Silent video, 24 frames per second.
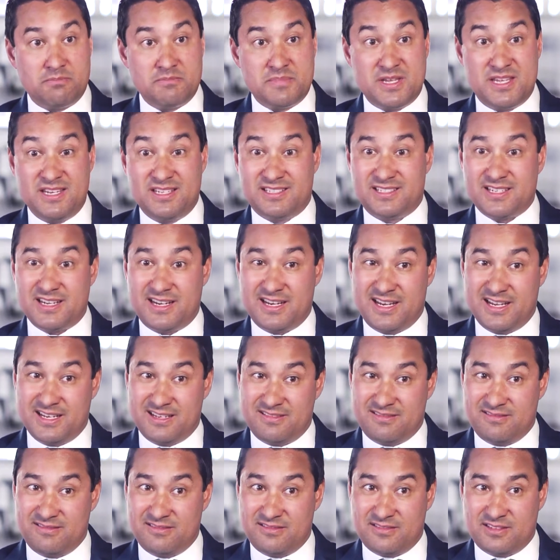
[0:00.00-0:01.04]
He said he had
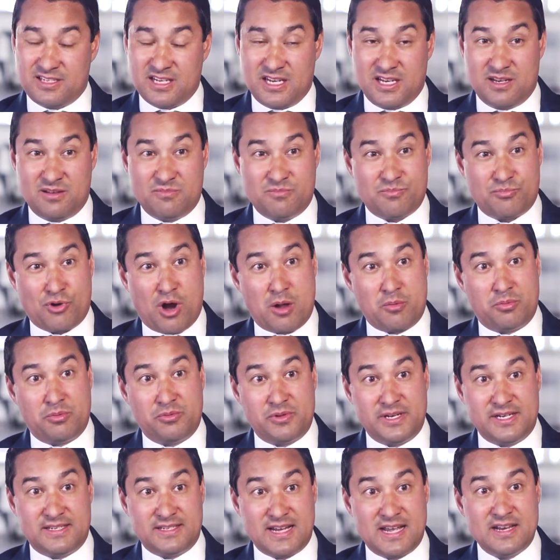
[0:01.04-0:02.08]
seen
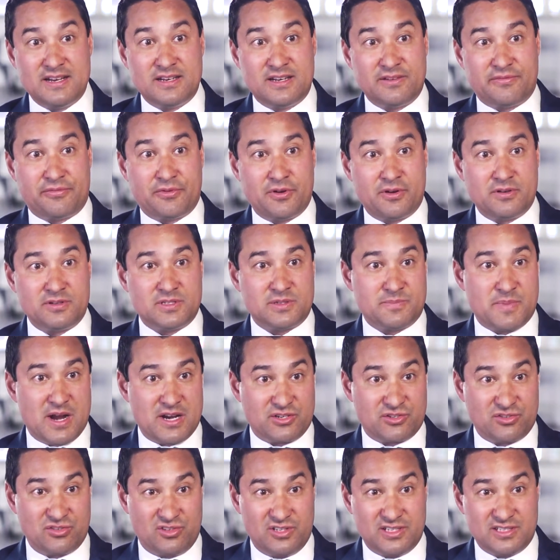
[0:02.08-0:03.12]
probably 10 different
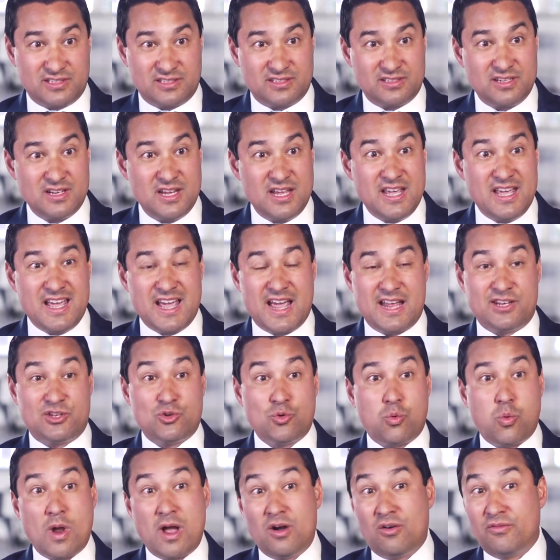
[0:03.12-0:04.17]
specialists, had
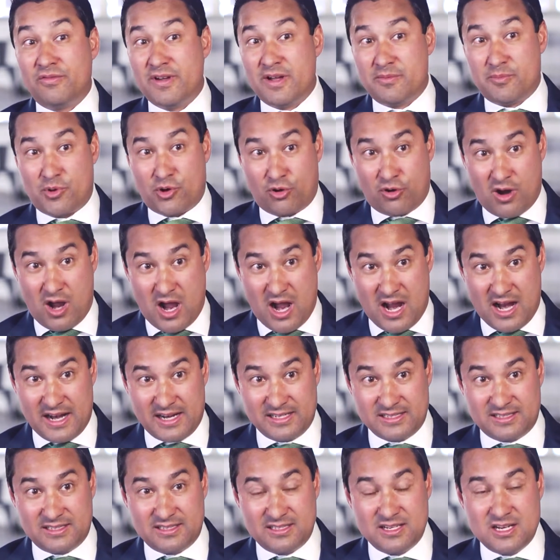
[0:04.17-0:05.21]
12
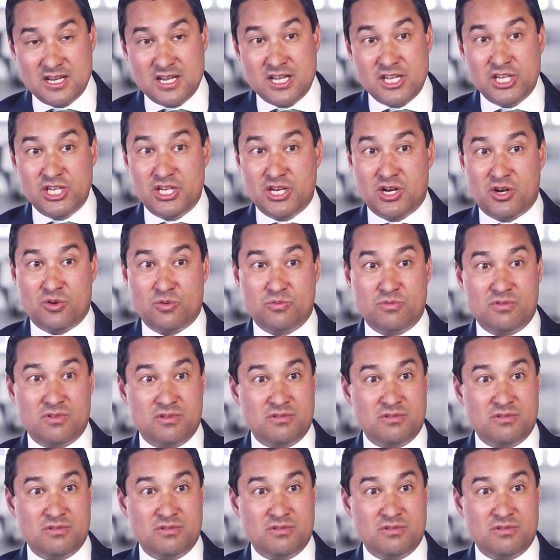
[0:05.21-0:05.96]
MRIs, you know,